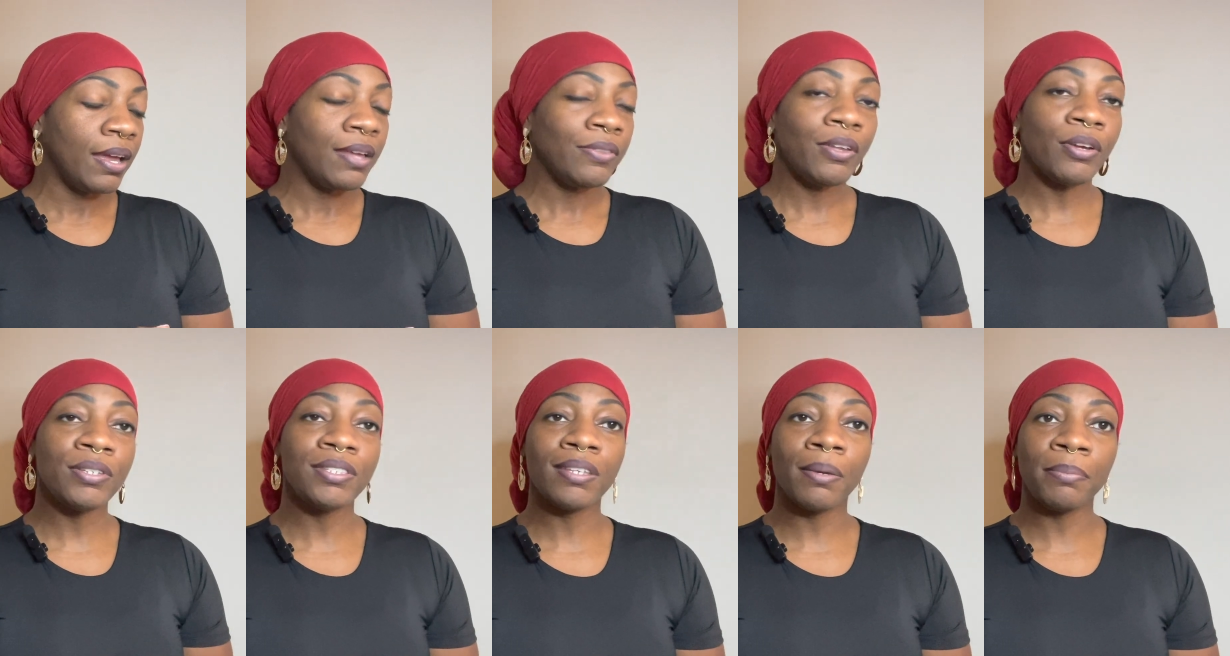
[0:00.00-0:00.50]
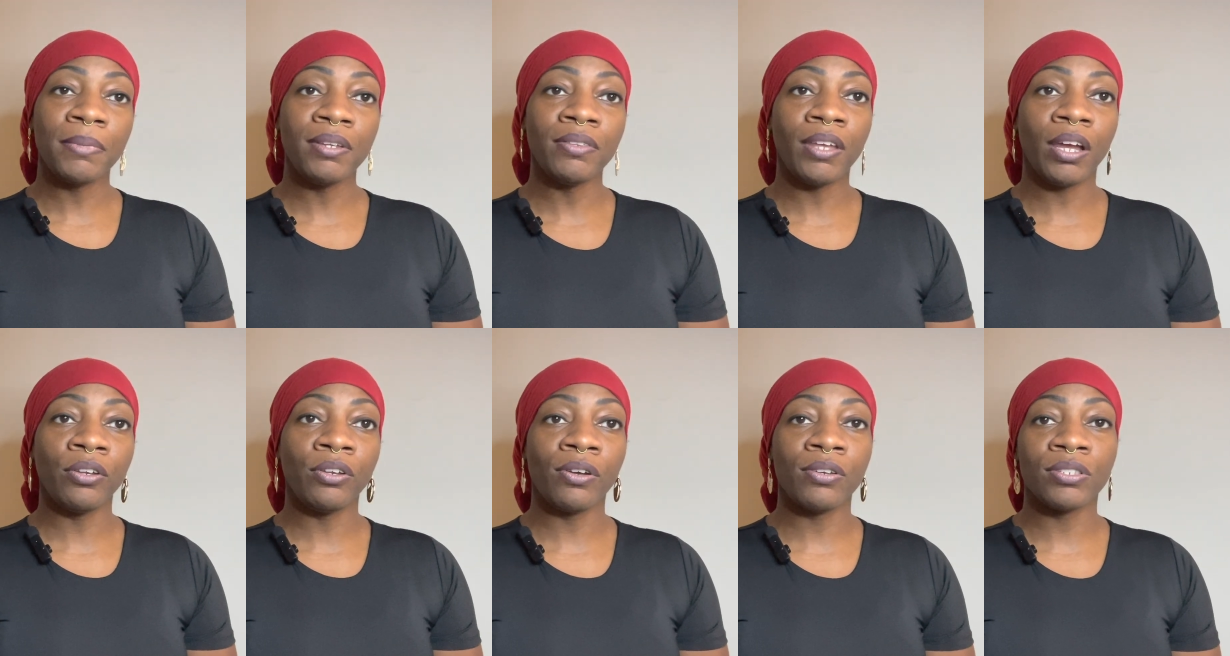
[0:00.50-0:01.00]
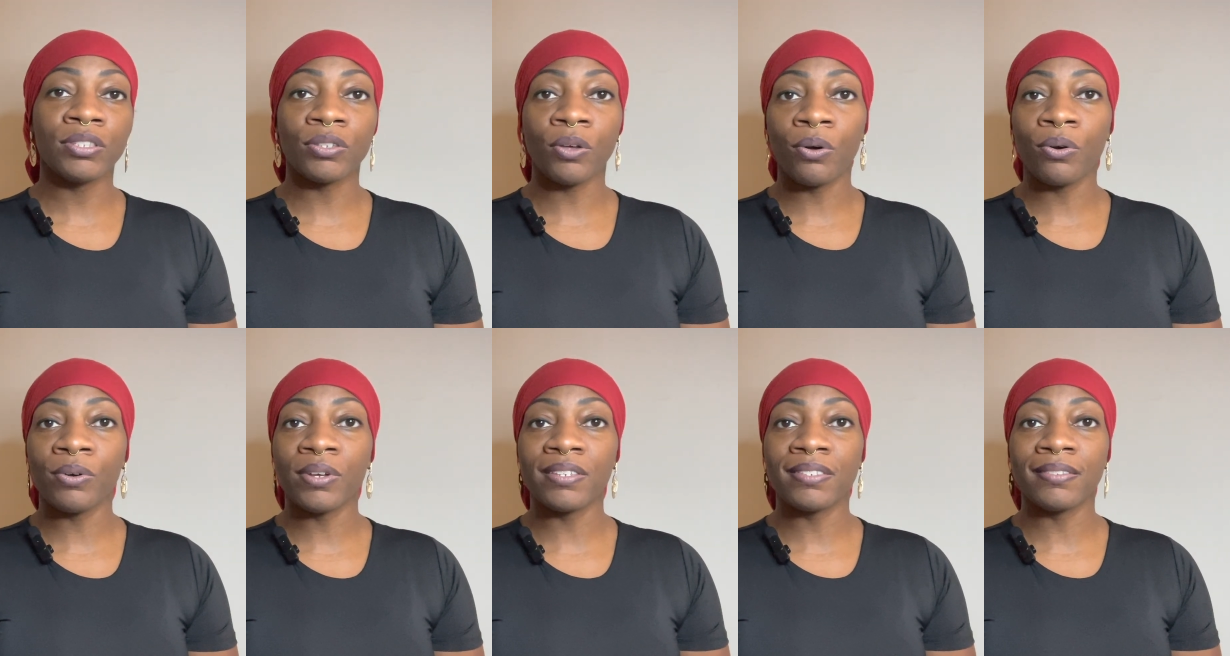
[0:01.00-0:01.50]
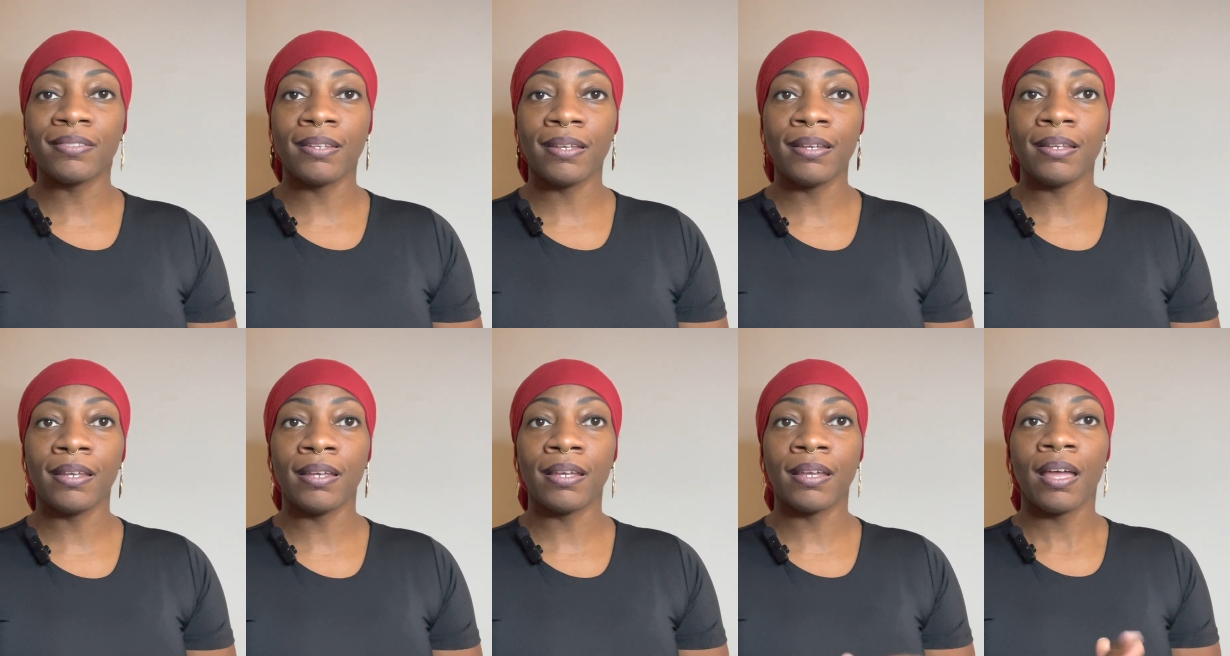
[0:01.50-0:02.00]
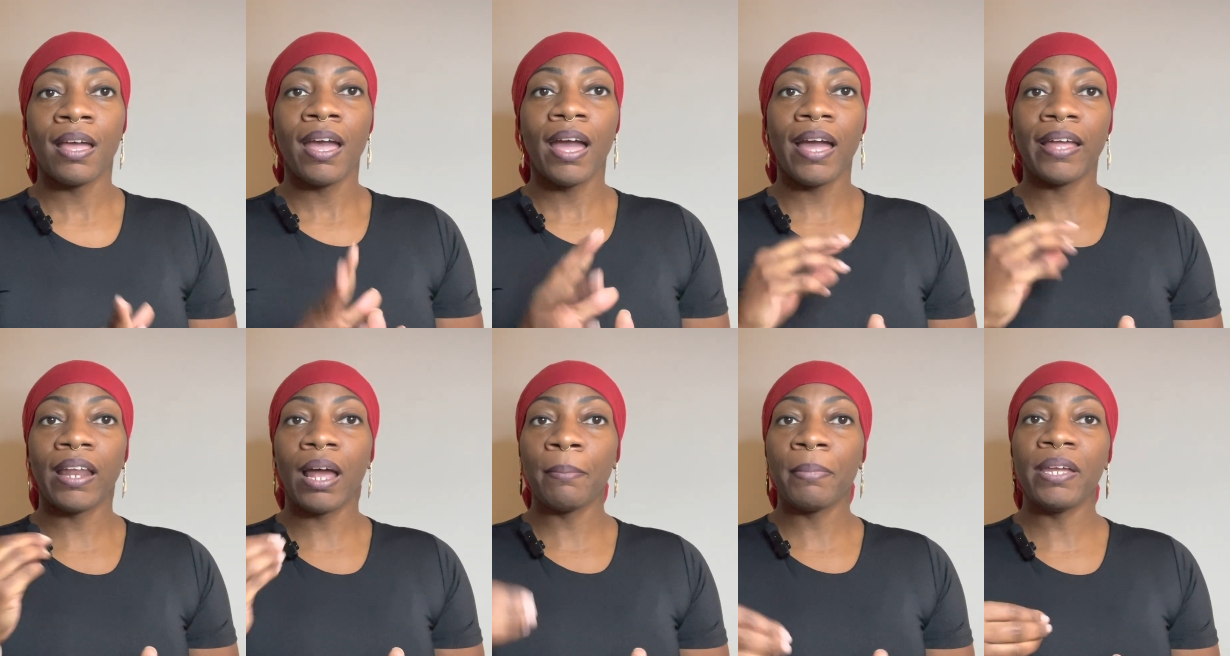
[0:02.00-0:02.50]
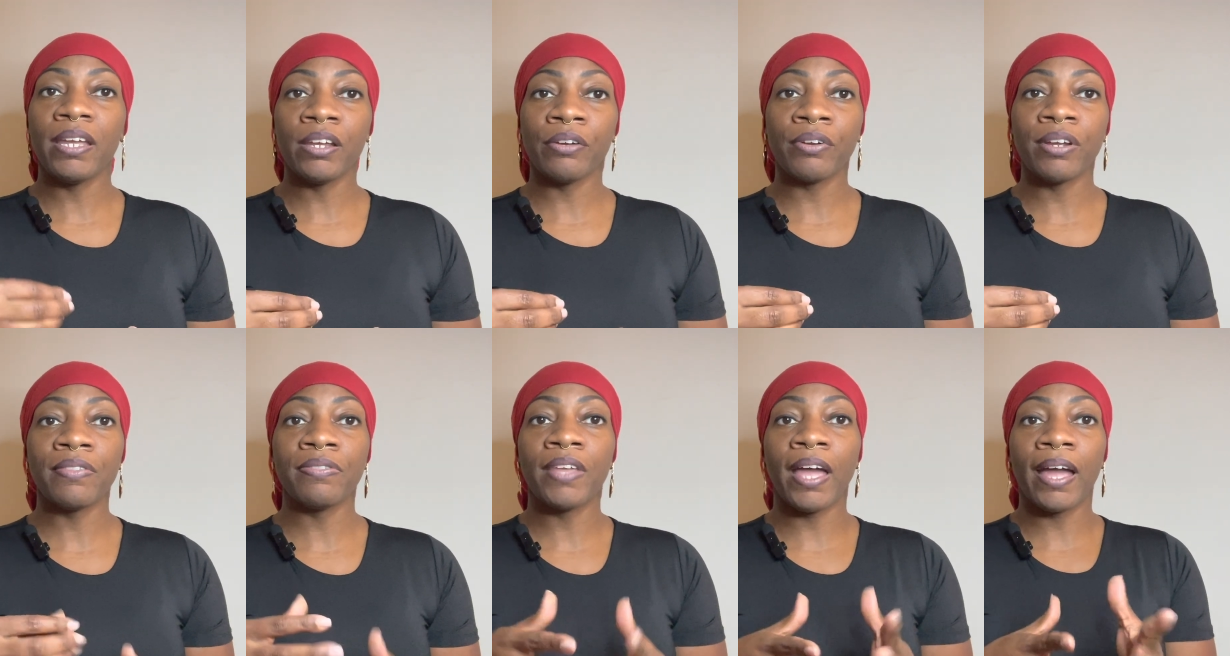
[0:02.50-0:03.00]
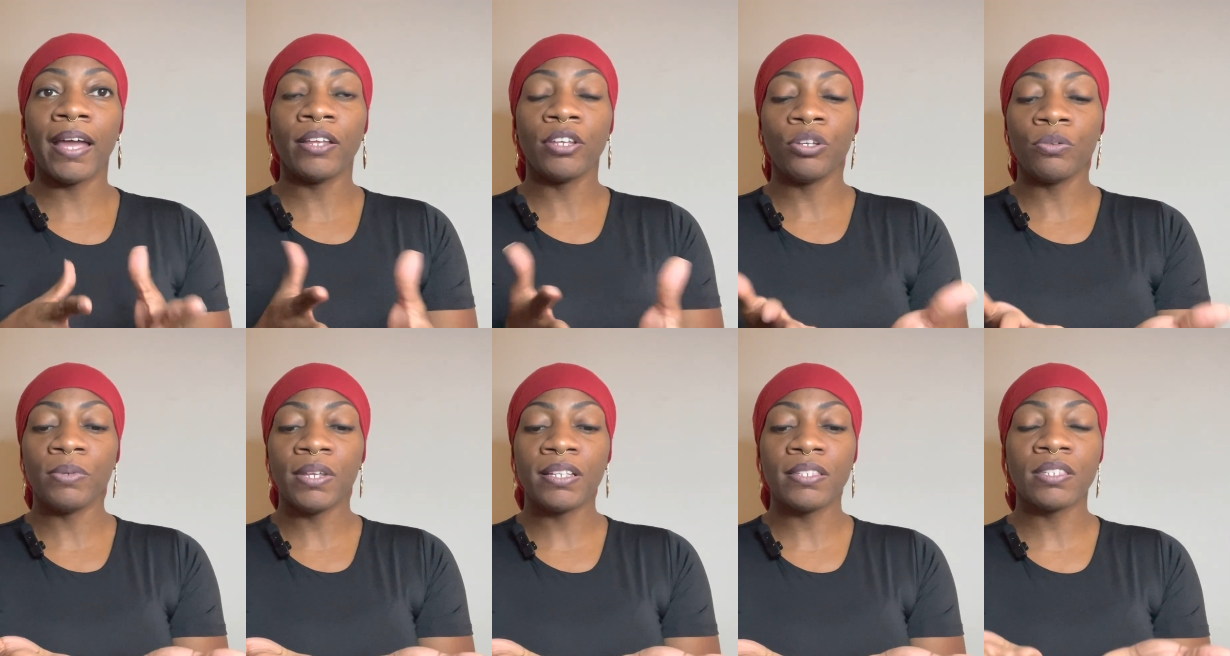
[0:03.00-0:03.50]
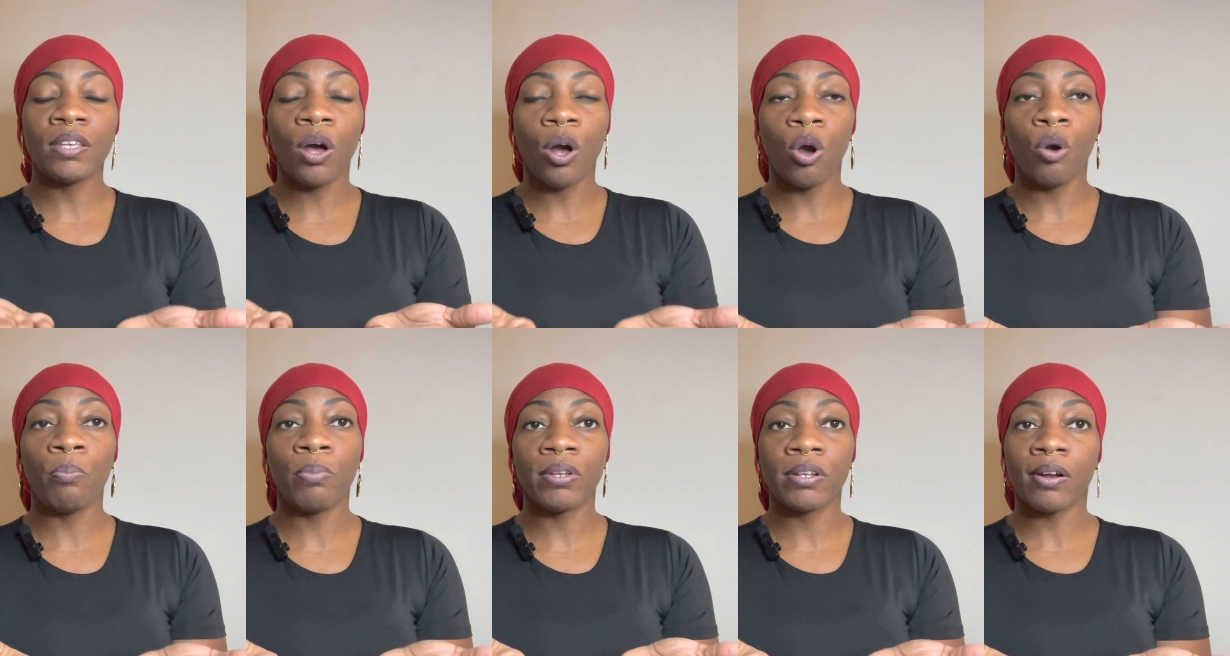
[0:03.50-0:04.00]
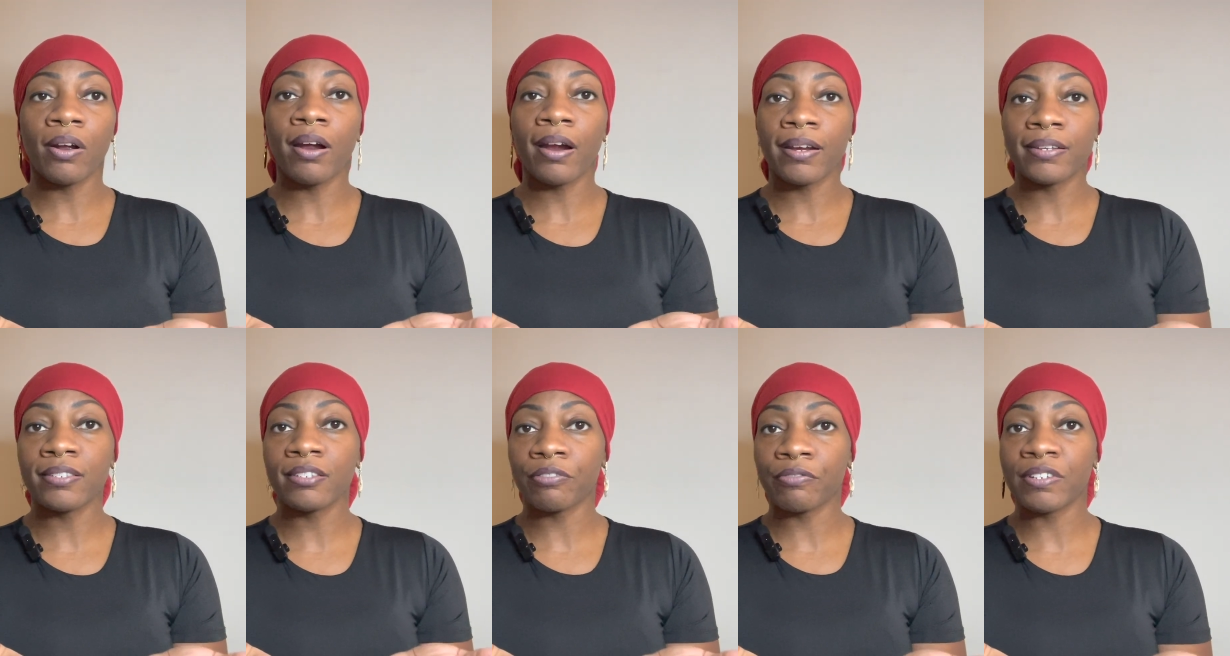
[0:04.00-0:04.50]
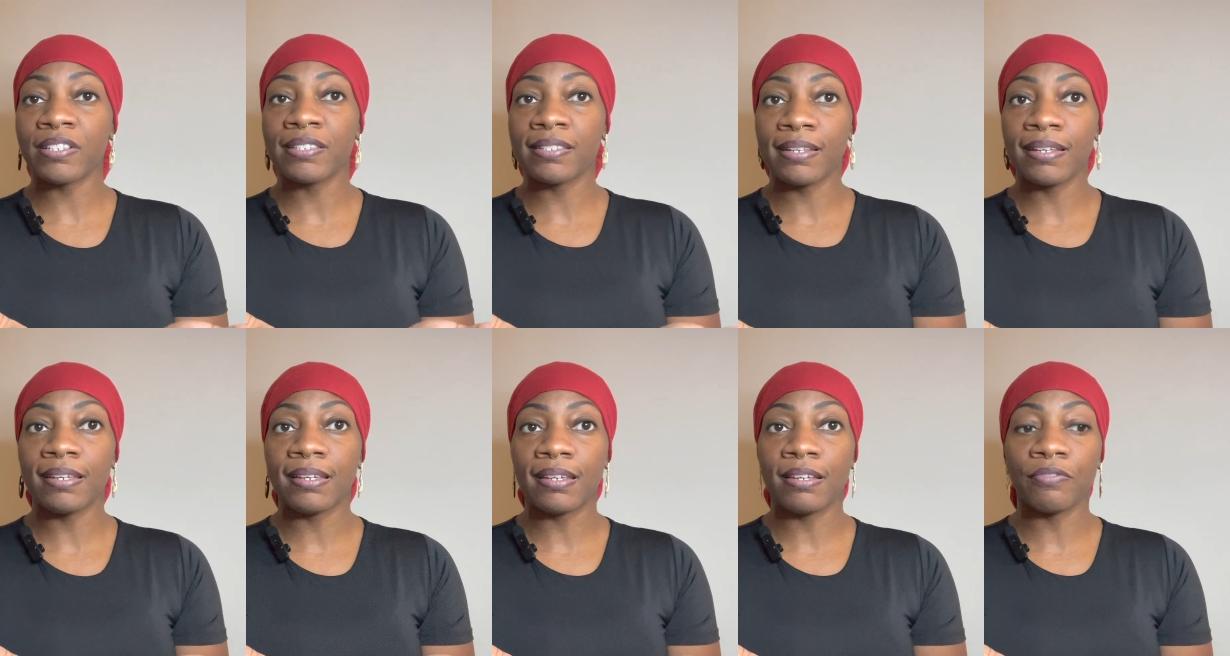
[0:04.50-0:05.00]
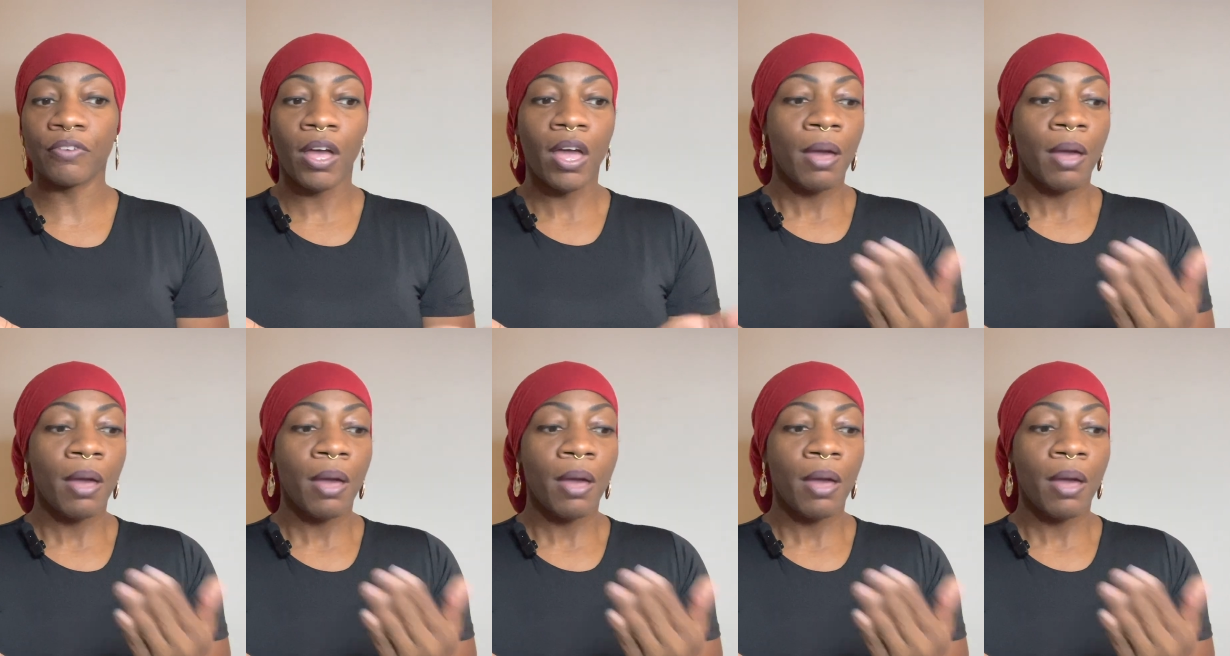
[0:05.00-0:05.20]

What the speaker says: There's something that your soul is needing. And I'm hearing that you need to open your heart to receive.